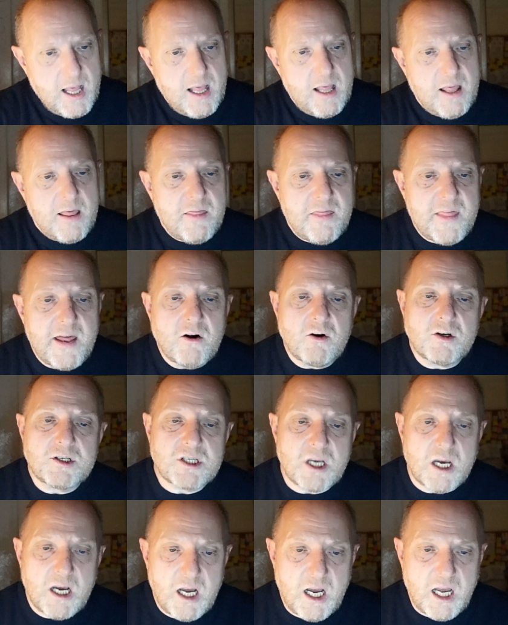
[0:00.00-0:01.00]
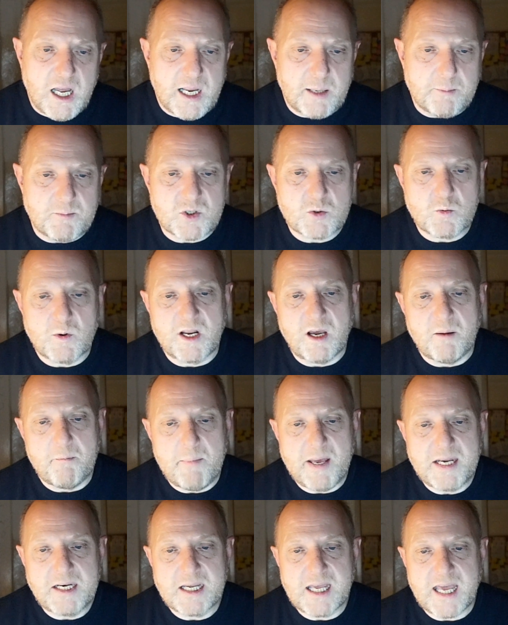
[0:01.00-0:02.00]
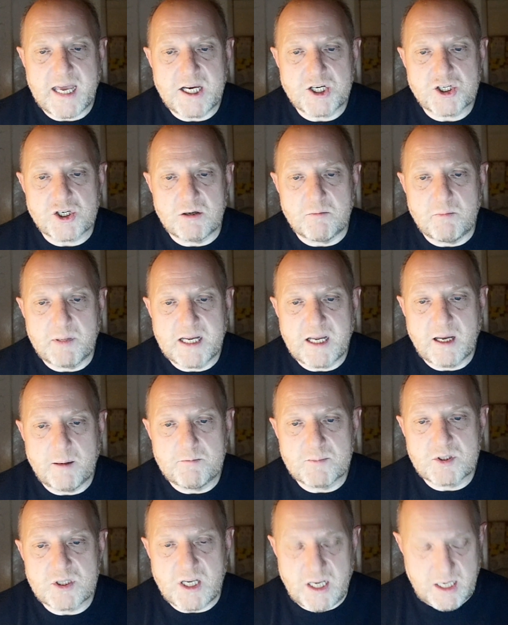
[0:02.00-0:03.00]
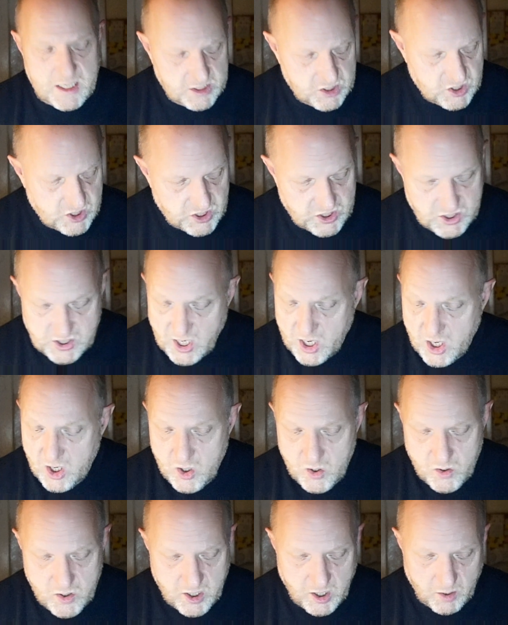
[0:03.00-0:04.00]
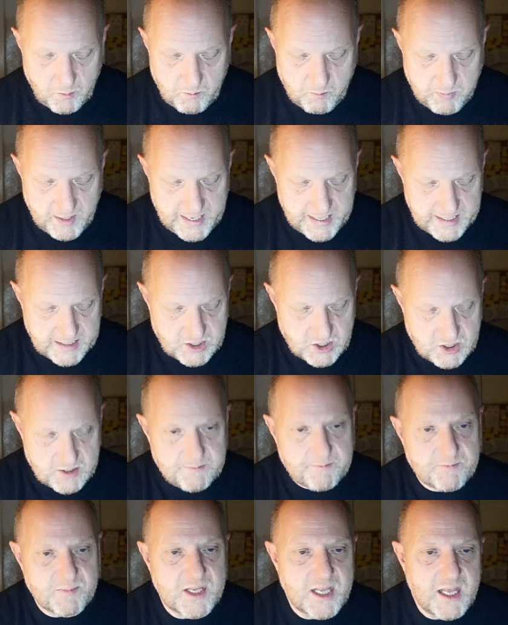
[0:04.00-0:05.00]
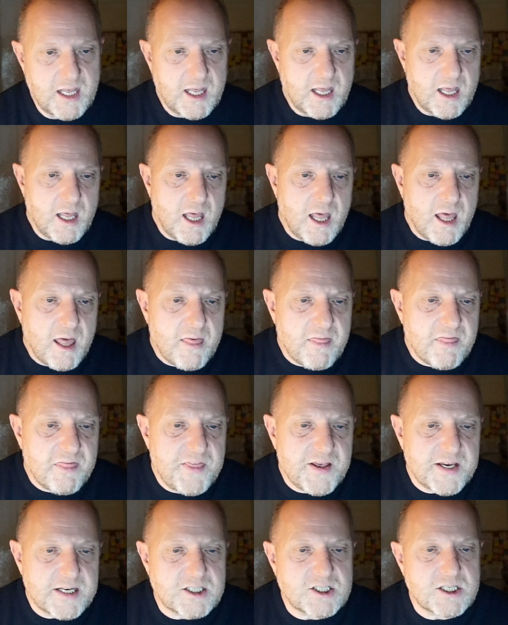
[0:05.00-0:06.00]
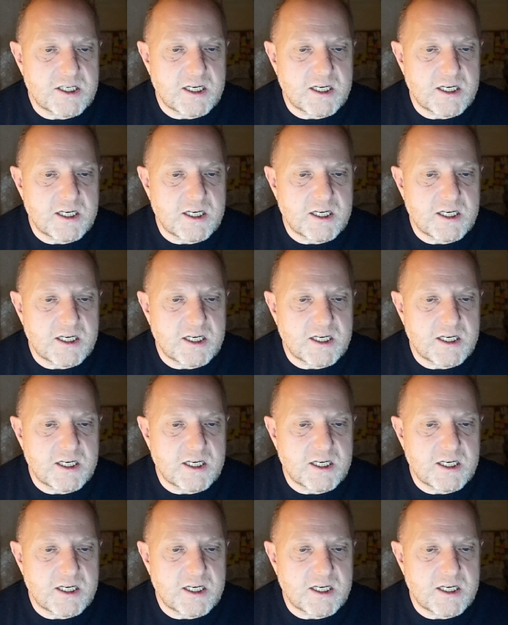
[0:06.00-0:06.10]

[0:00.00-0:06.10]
There are times when our medication becomes so complex that